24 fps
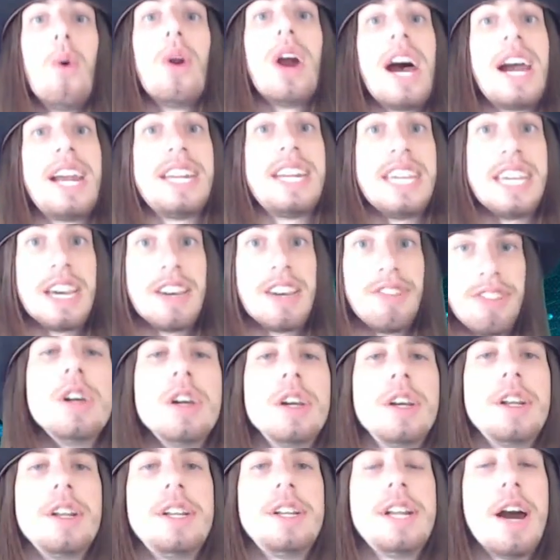ideas.
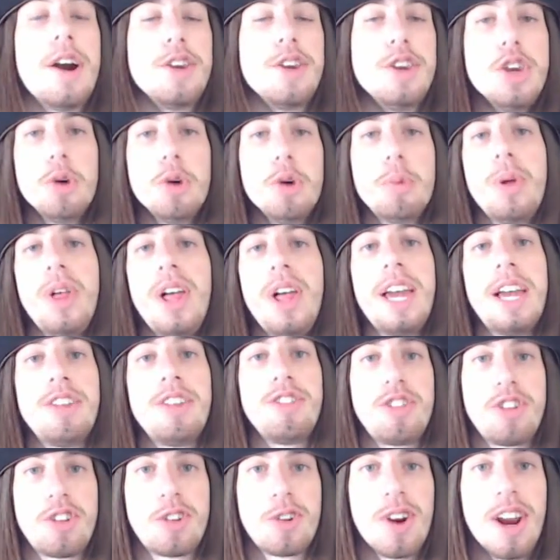Now, you play
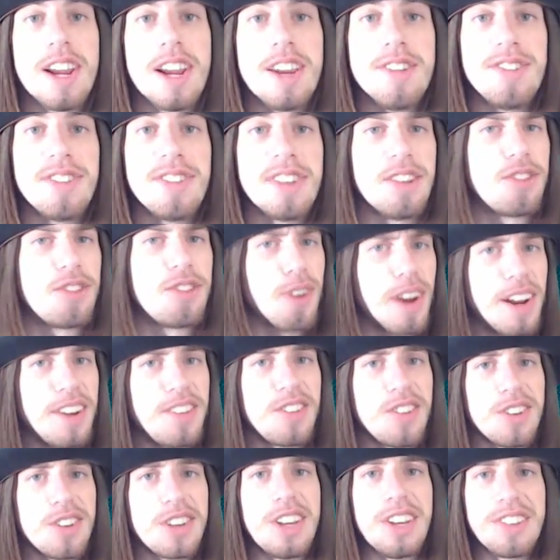as Trace, a
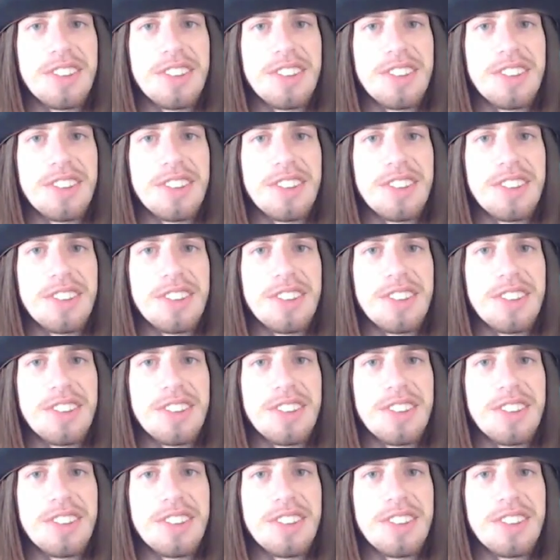strange-looking